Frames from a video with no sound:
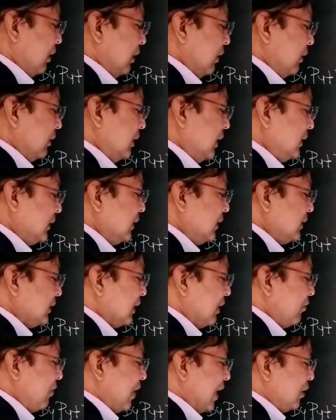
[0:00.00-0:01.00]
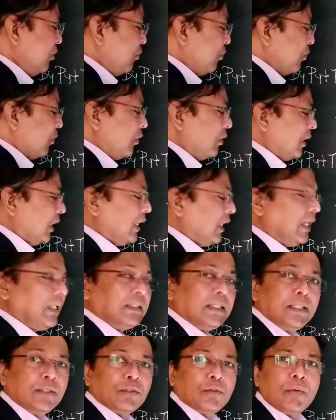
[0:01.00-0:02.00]
This is the value for
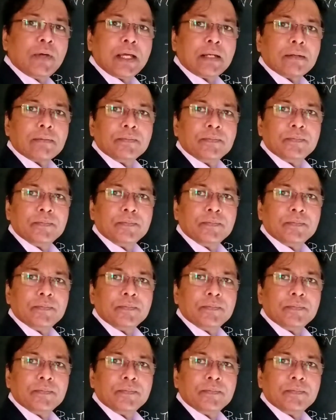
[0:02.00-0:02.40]
AC square.